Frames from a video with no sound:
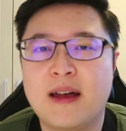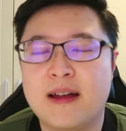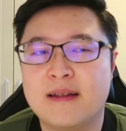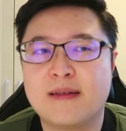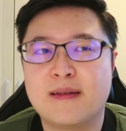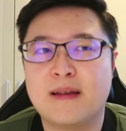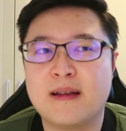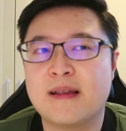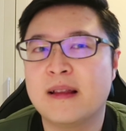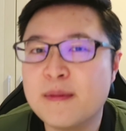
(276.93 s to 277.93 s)

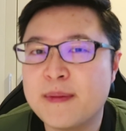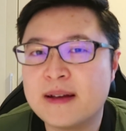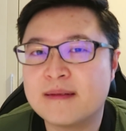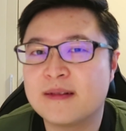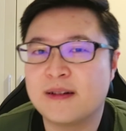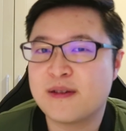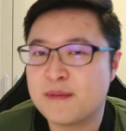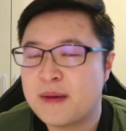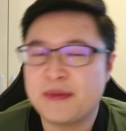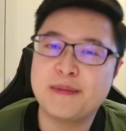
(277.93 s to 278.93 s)
It's a little bit,
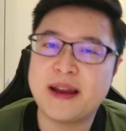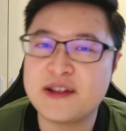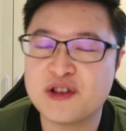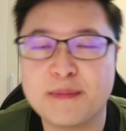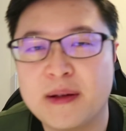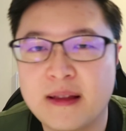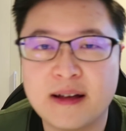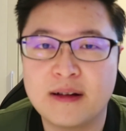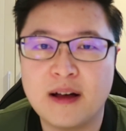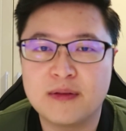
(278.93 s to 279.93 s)
sometimes a little bit anxious, but
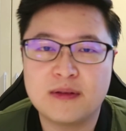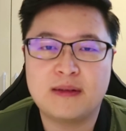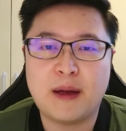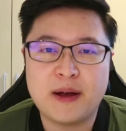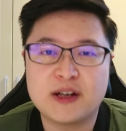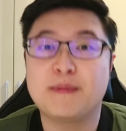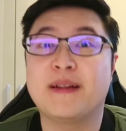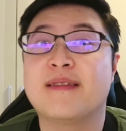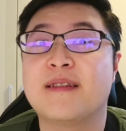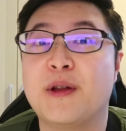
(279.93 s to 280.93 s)
not that much.
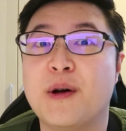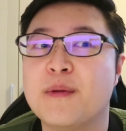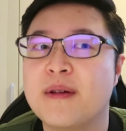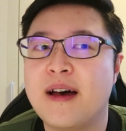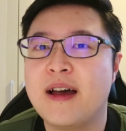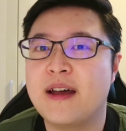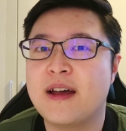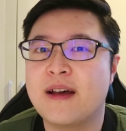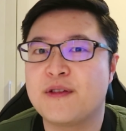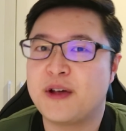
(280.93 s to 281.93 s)
But
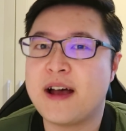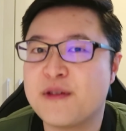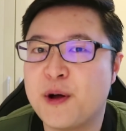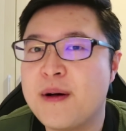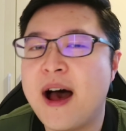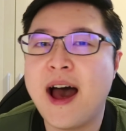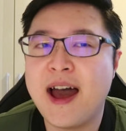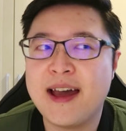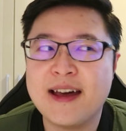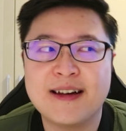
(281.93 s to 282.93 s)
as you guys know,
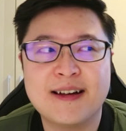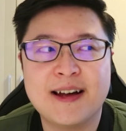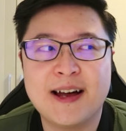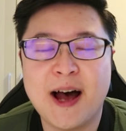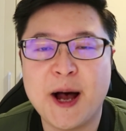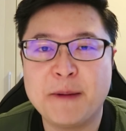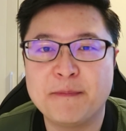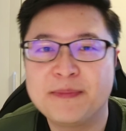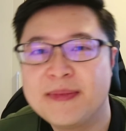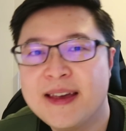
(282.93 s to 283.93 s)
I
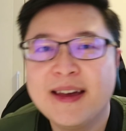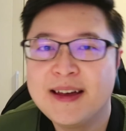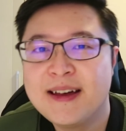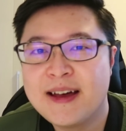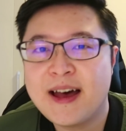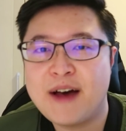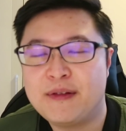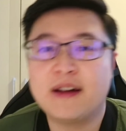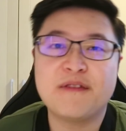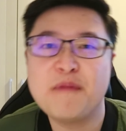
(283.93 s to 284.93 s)
have a
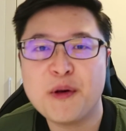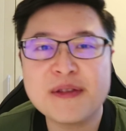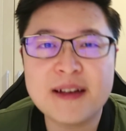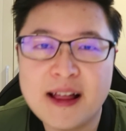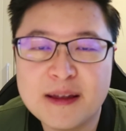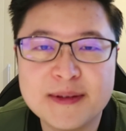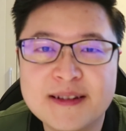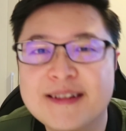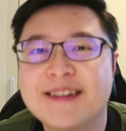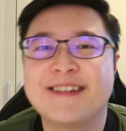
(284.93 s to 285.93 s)
lot of music
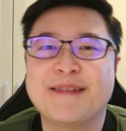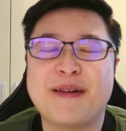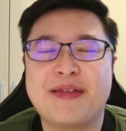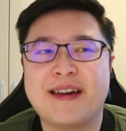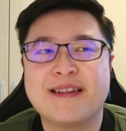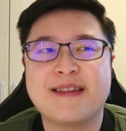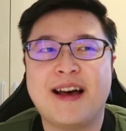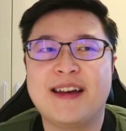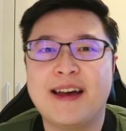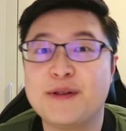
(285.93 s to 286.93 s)
element in my things.
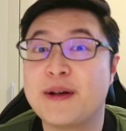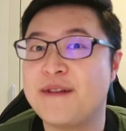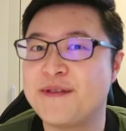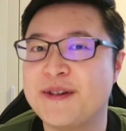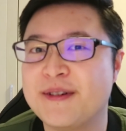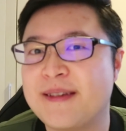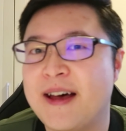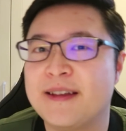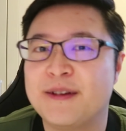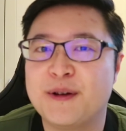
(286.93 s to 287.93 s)
I do covers
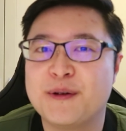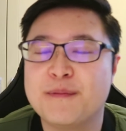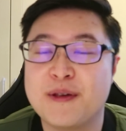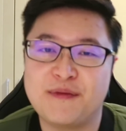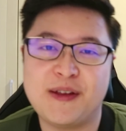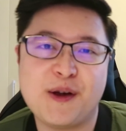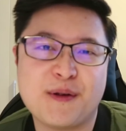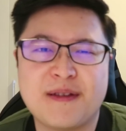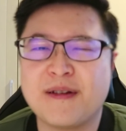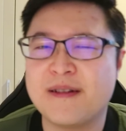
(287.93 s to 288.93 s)
and music
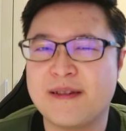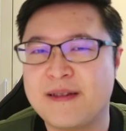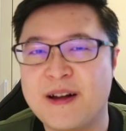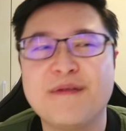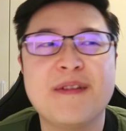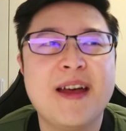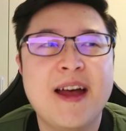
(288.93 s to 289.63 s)
videos and songs and stuff.